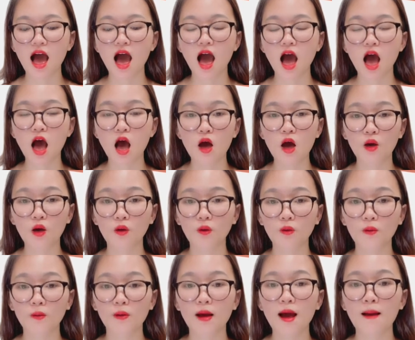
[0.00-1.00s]
Oh,
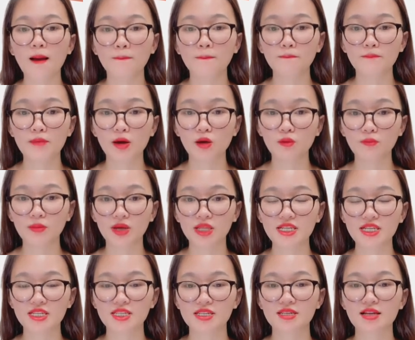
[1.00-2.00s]

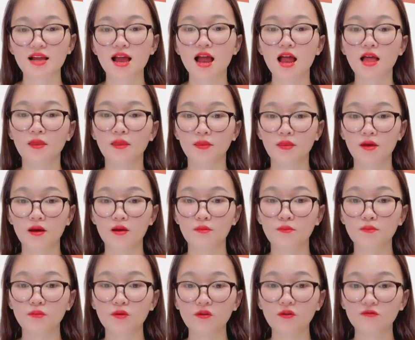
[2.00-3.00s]
moments. Their
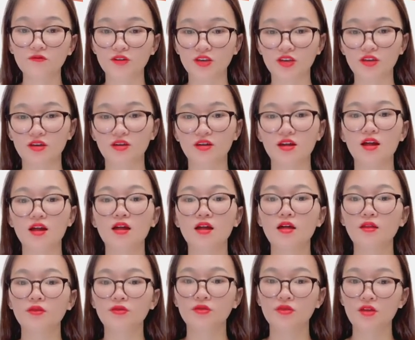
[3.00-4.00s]
movie,
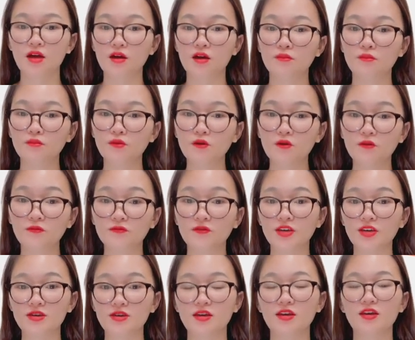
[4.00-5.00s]
their movie,
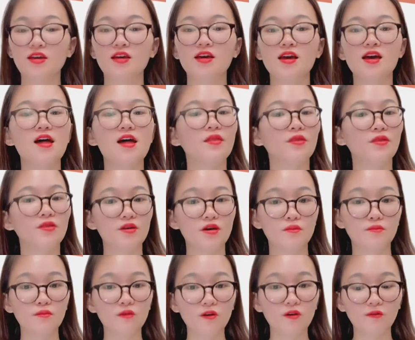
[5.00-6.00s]
their
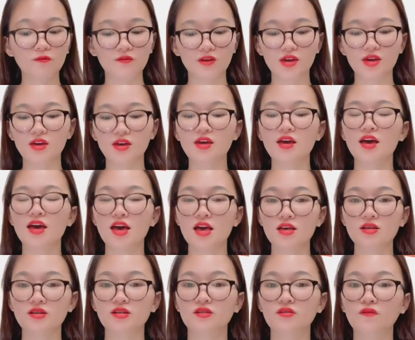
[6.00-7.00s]
movie
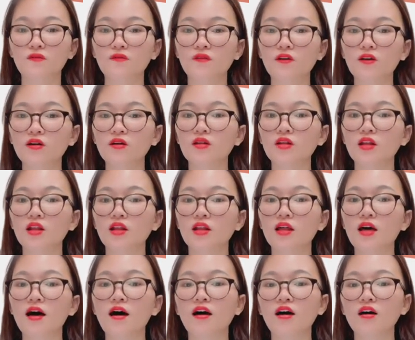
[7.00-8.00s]
is full,
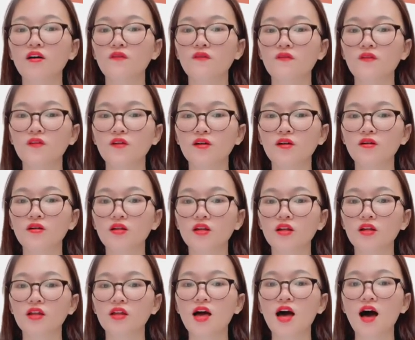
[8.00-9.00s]
full
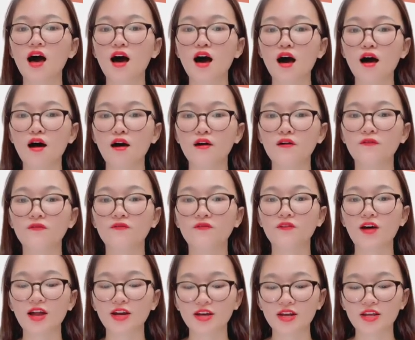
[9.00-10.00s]
of
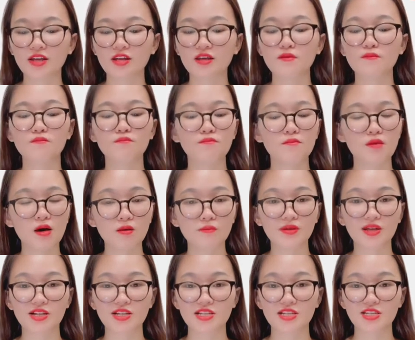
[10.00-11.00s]
funny
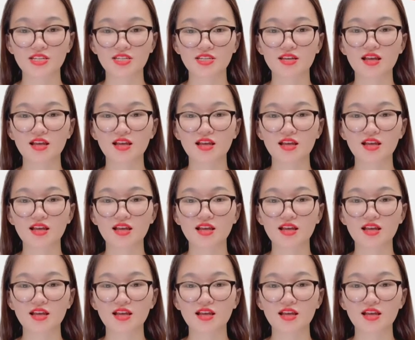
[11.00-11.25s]
moments.